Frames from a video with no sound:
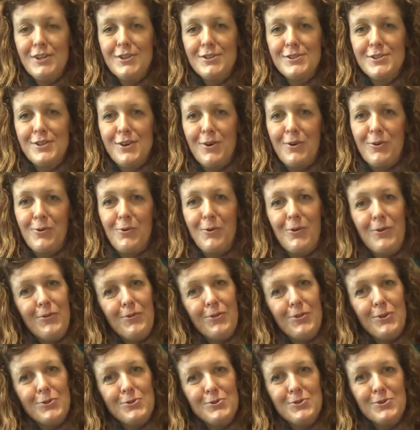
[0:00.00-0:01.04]
So
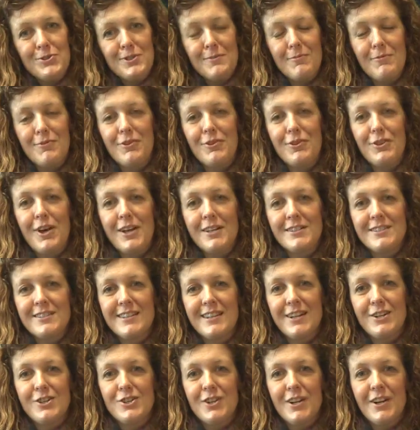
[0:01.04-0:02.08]
those are some of the thoughts
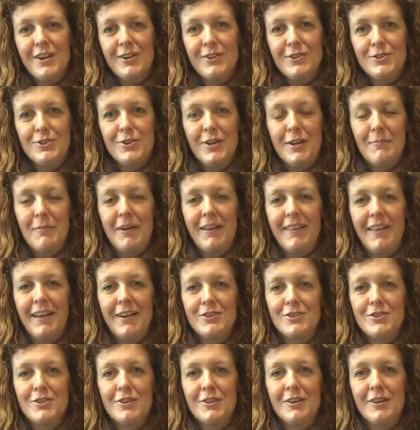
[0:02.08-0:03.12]
that I shared during my
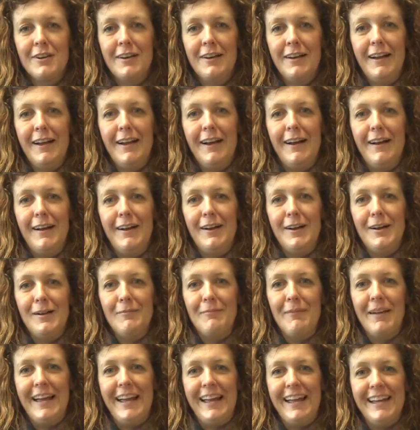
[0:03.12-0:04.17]
lecture,
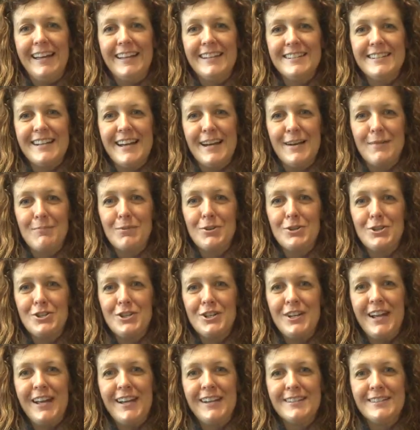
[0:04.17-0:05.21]
and I
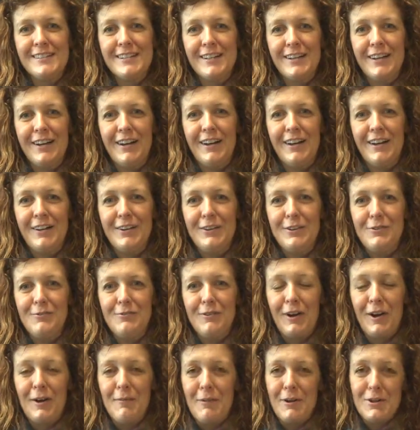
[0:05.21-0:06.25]
appreciate you
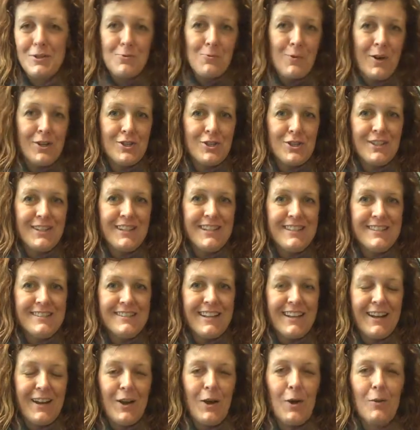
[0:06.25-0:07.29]
very much watching
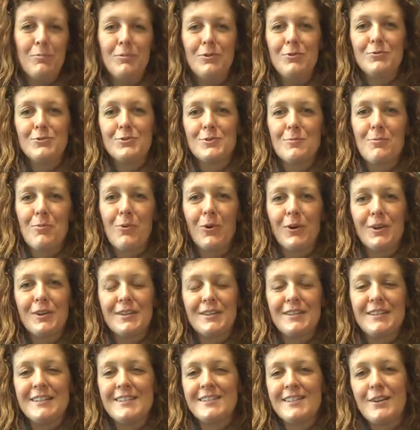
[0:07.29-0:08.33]
this, and I hope you support
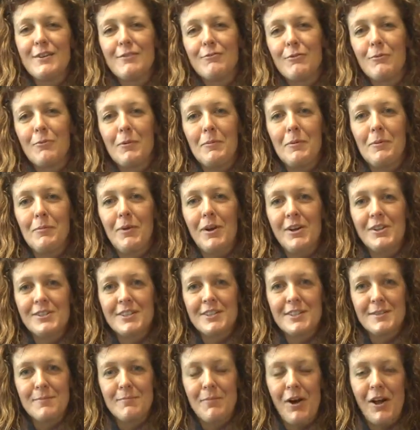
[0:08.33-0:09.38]
the Center for Women,
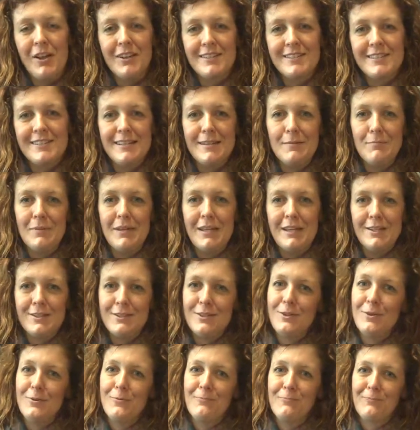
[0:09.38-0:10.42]
Politics, and Policy at
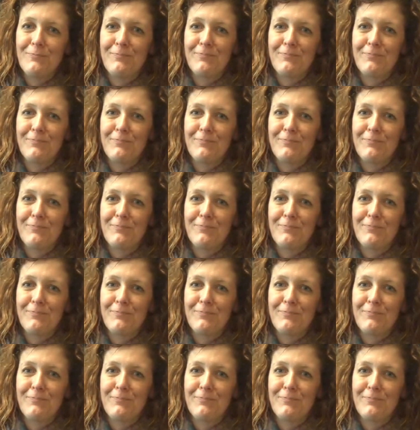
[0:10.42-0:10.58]
PSU.